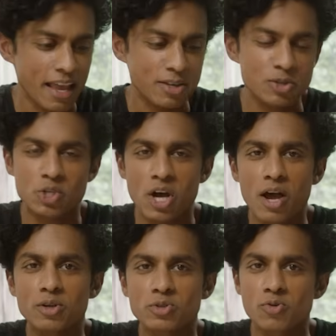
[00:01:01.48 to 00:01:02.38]
As a
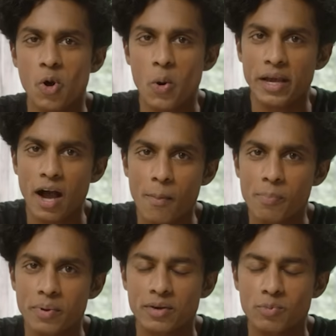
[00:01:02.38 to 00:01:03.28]
child growing
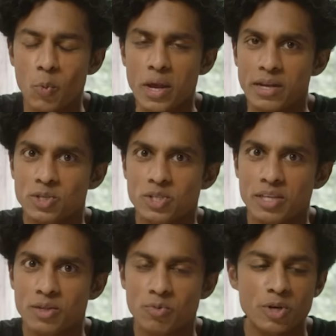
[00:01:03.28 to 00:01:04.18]
up and
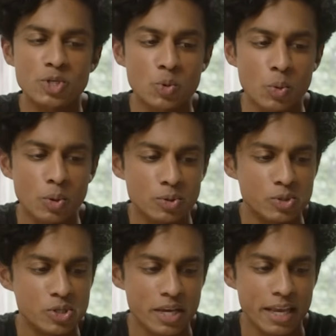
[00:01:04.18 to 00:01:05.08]
witnessing the
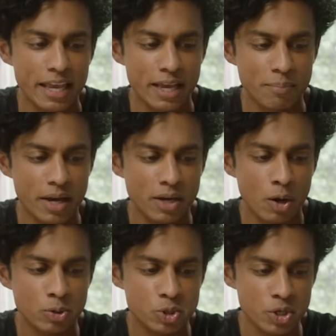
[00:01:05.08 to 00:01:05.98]
rituals in my
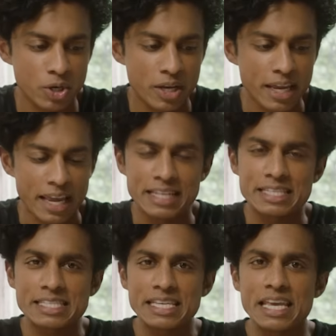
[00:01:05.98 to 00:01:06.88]
culture and
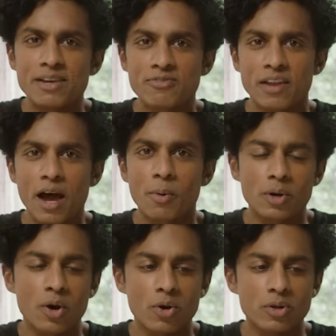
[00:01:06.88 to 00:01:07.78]
seeing flower
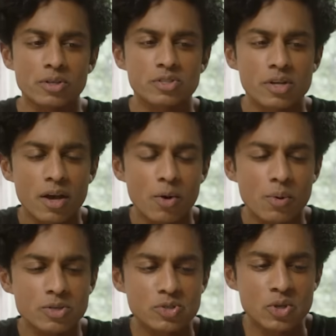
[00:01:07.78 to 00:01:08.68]
garlands, I
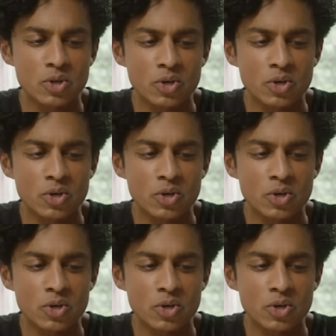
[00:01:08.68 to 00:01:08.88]
always